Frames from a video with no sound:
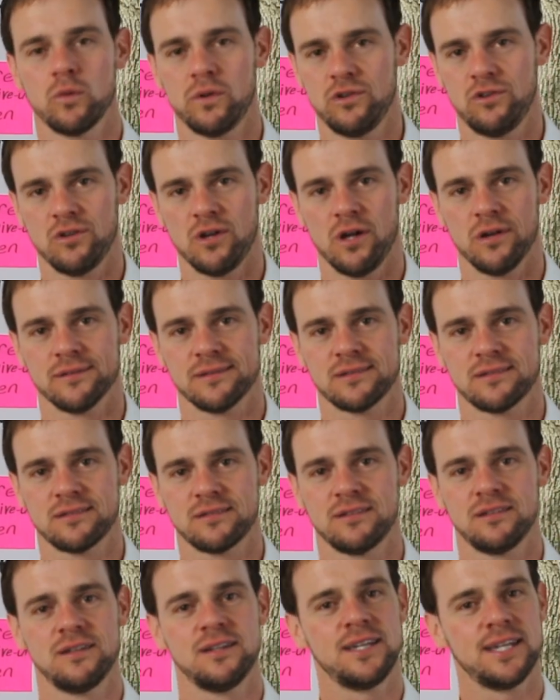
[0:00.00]

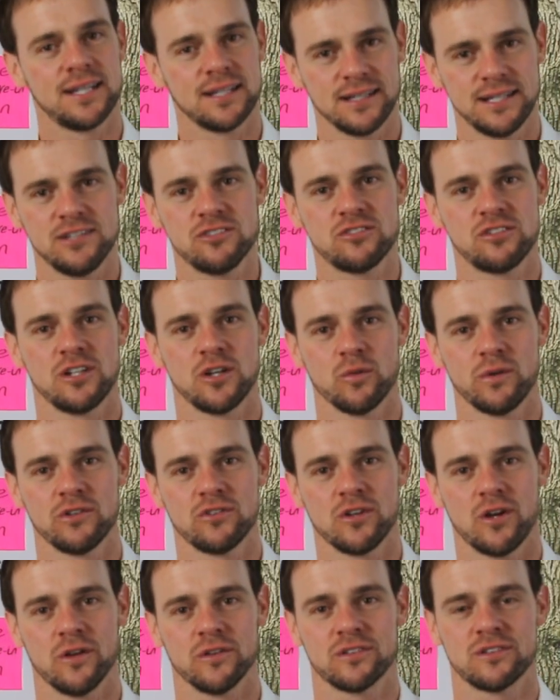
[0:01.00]
Results. It leads to your
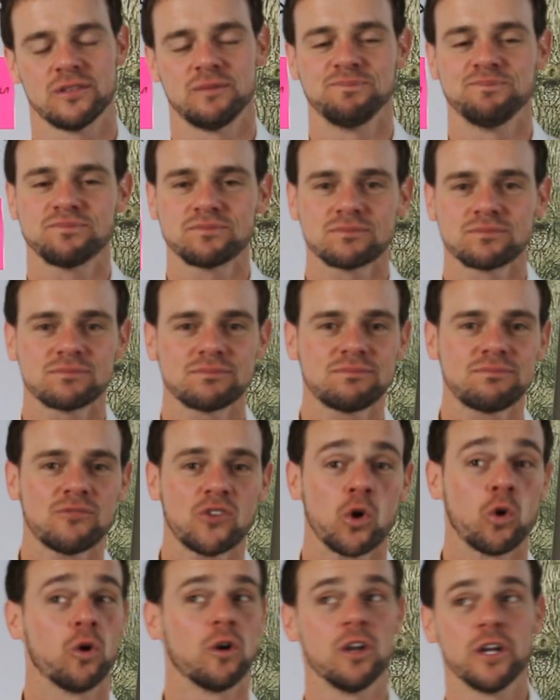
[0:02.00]
results.
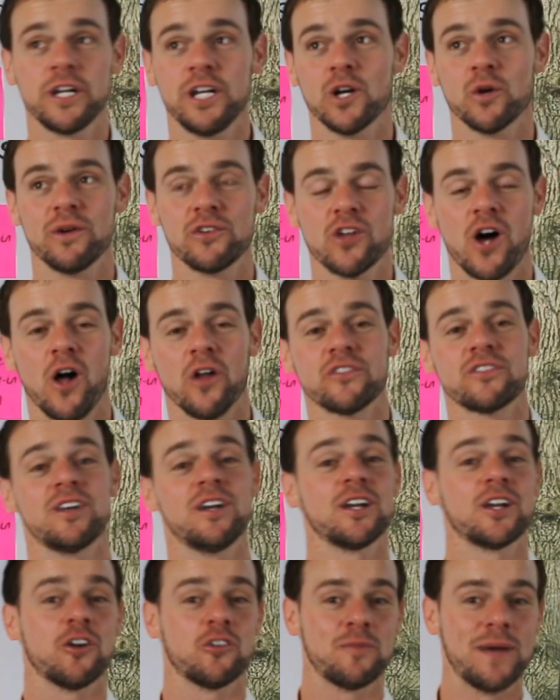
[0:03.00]
We're looking at your results,
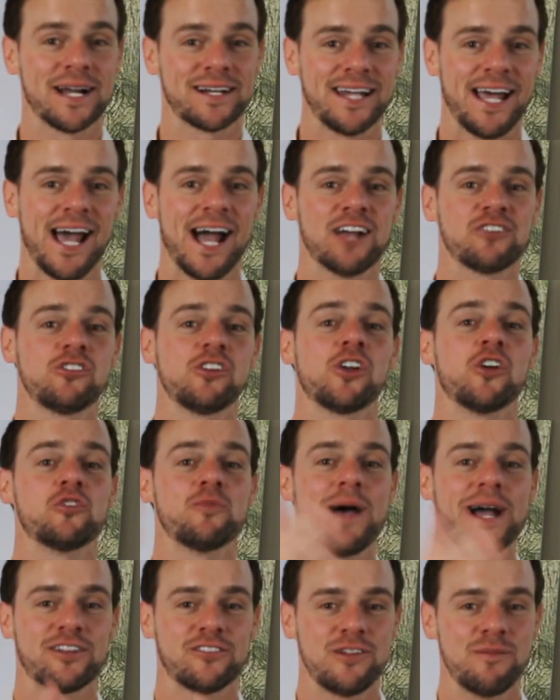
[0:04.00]
goes back to action,
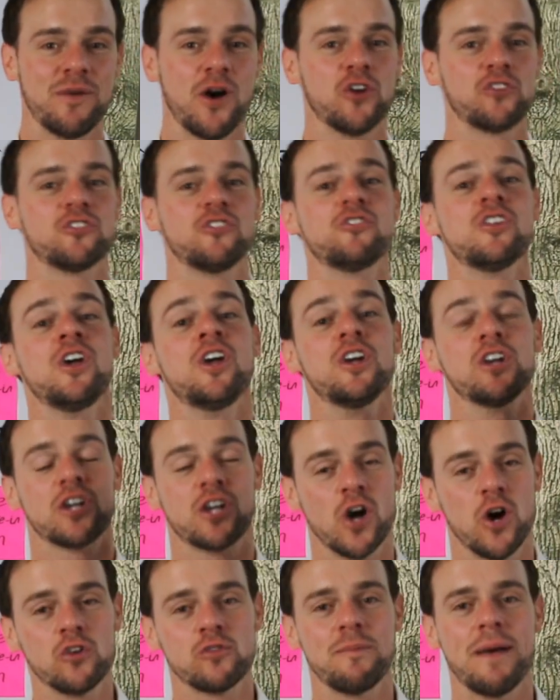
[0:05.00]
goes back to emotions,
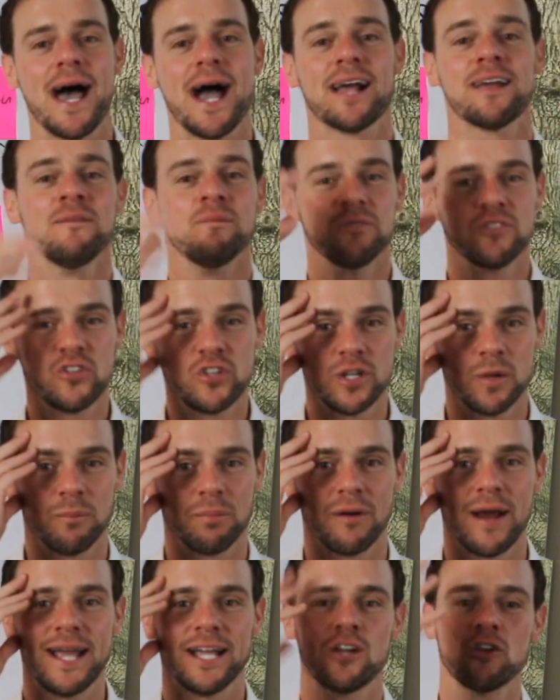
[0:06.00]
goes back to your
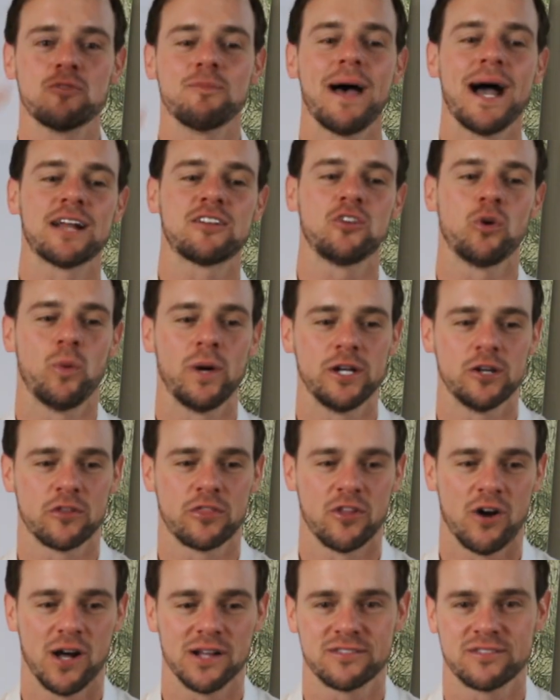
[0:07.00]
brain, goes back to what your
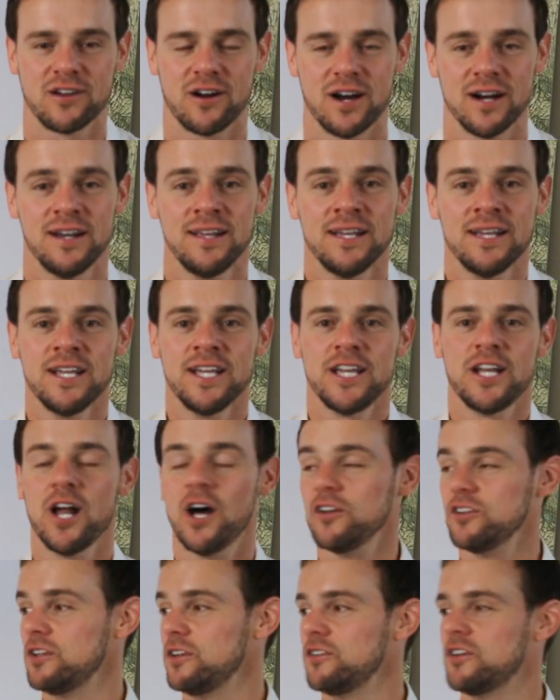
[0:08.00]
thoughts are. You
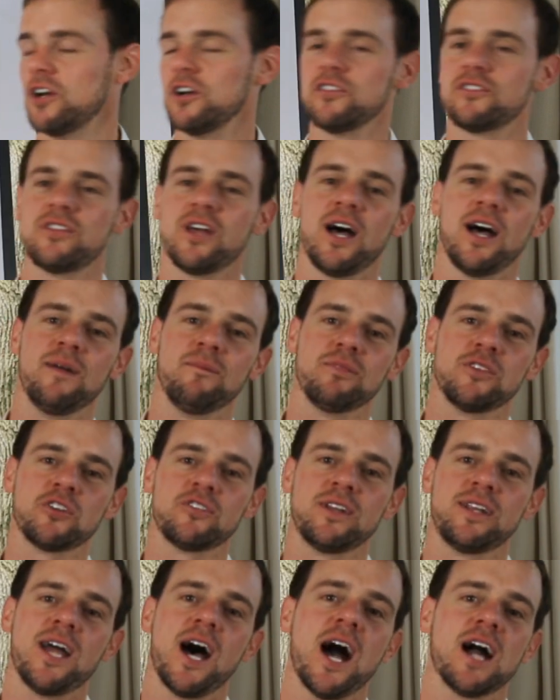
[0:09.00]
know, there's a,
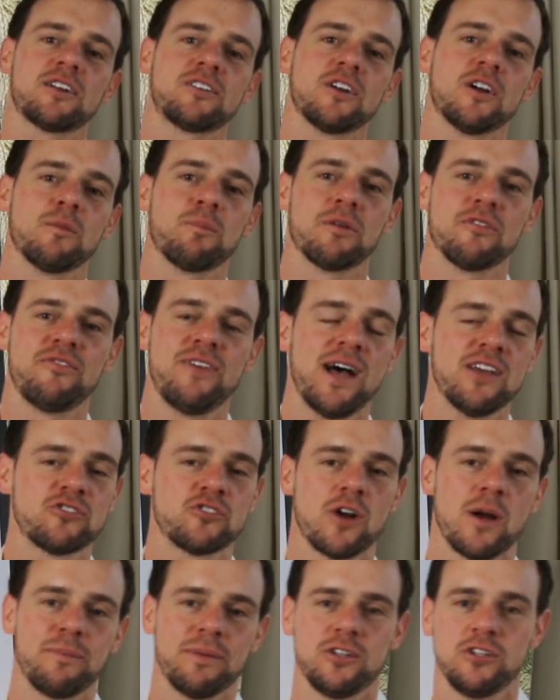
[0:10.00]
there's a doctor, a
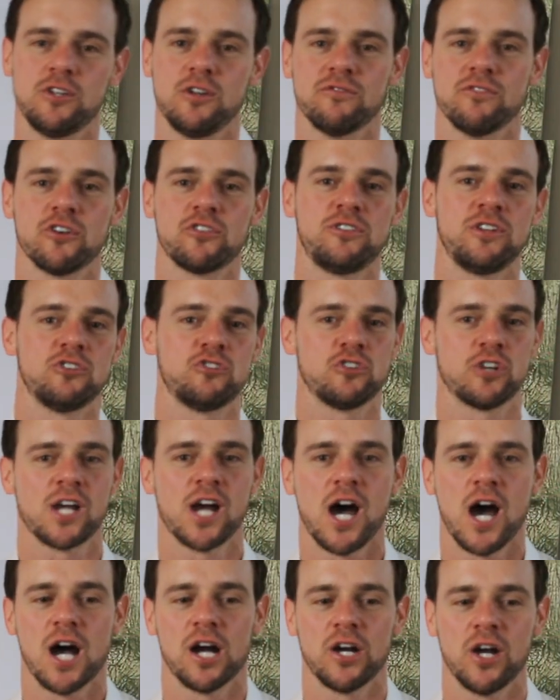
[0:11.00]
professor up in the University of
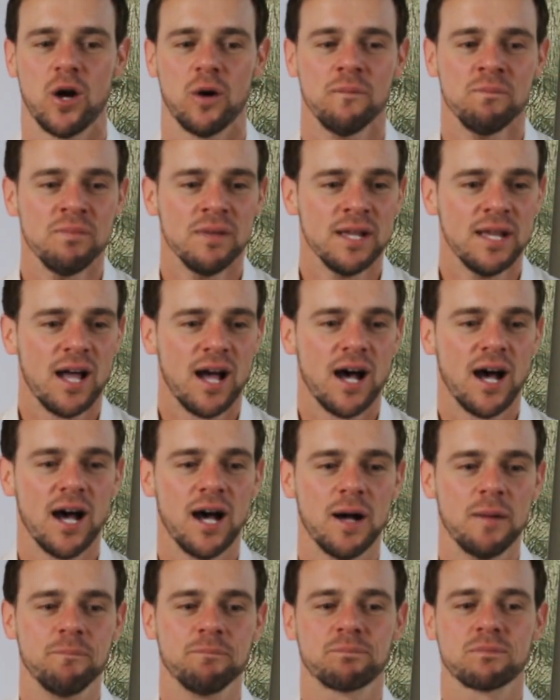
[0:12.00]
Chicago
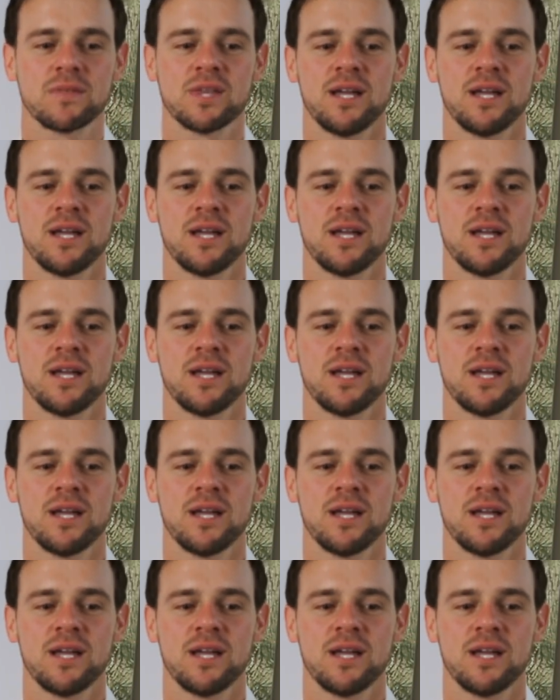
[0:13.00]
uh,